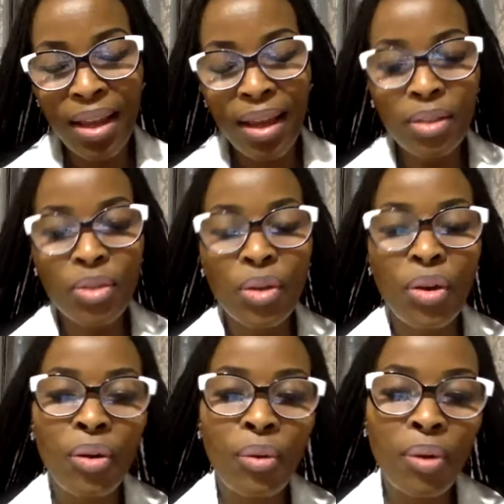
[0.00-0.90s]
Uh,
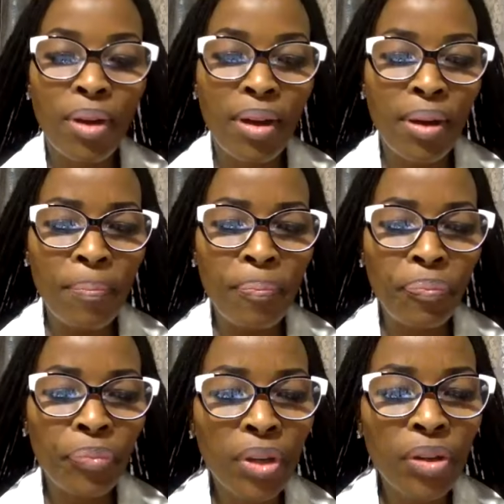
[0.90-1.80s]
so,
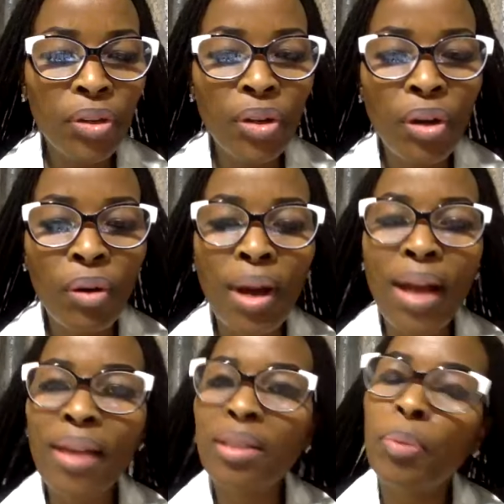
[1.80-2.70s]
um, you know,
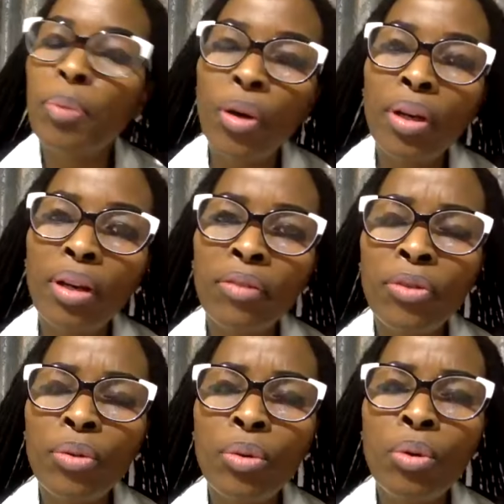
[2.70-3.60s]
I explored a
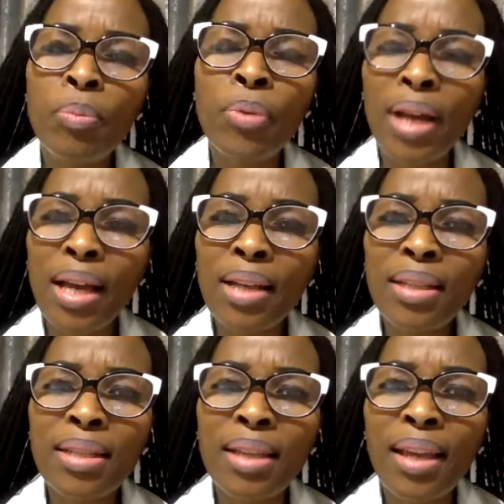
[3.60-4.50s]
few
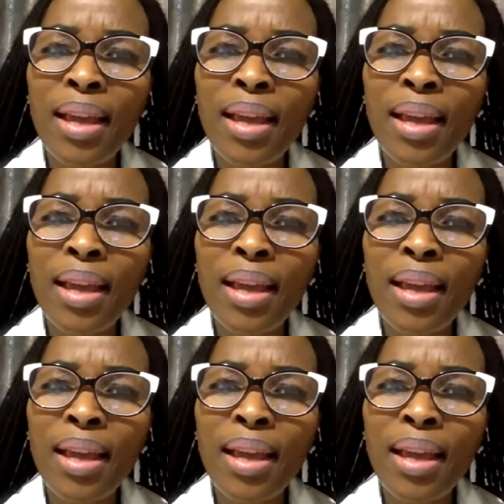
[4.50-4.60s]
products